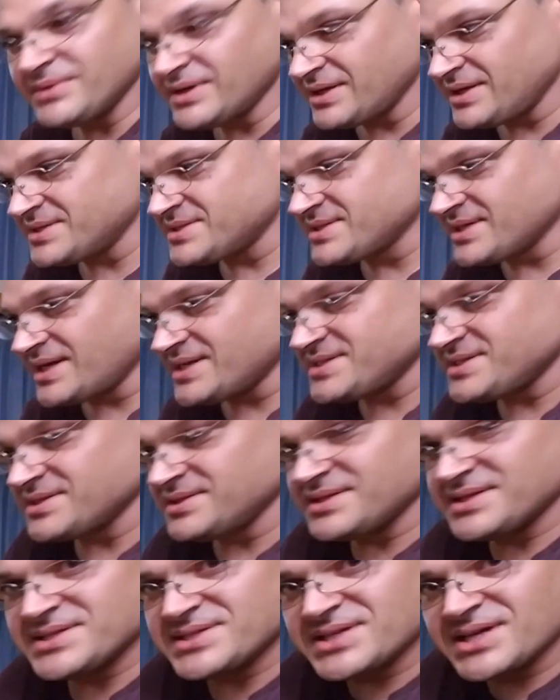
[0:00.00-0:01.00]
but it's nice
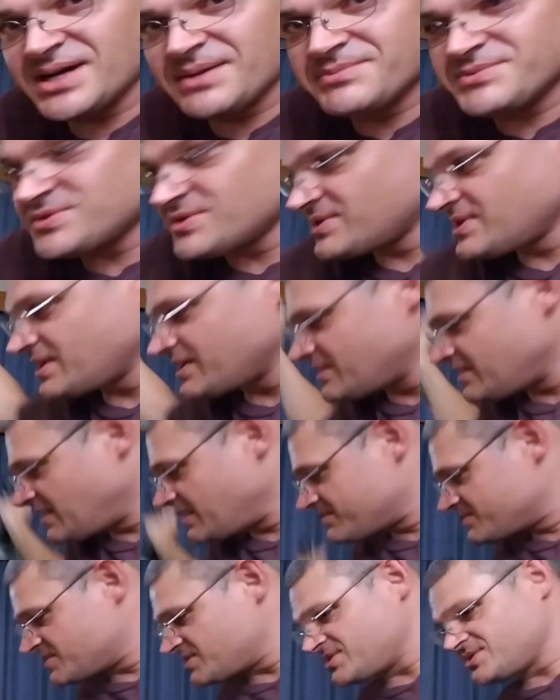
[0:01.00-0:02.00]
that this comes with that
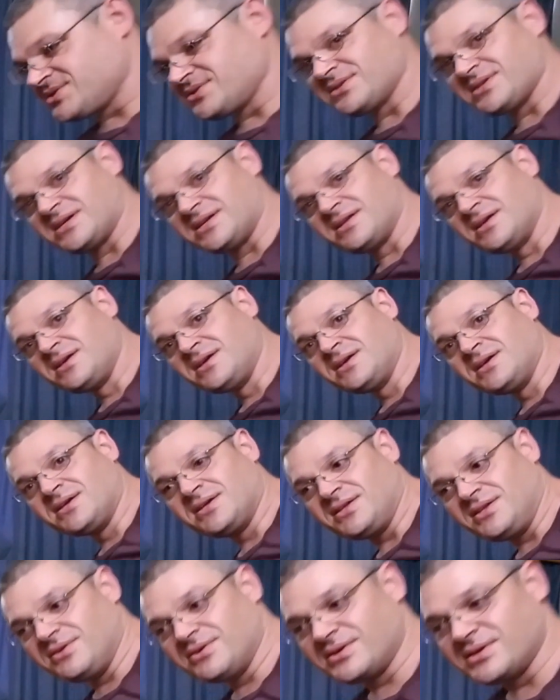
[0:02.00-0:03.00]
option so that
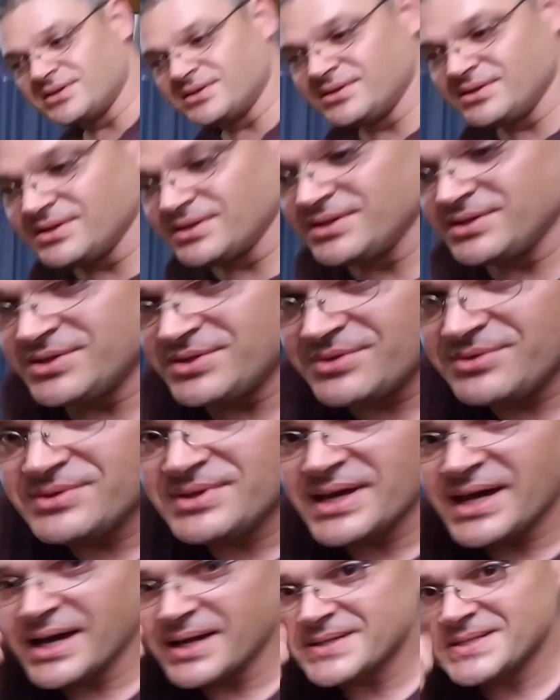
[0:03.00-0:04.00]
you can do
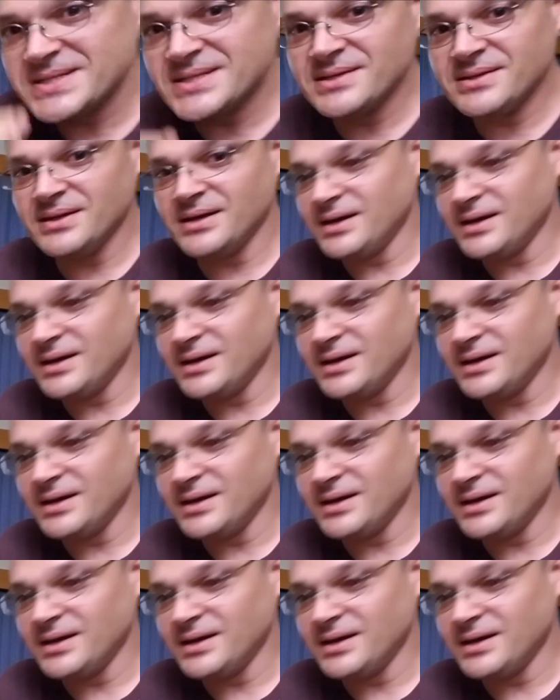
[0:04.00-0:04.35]
that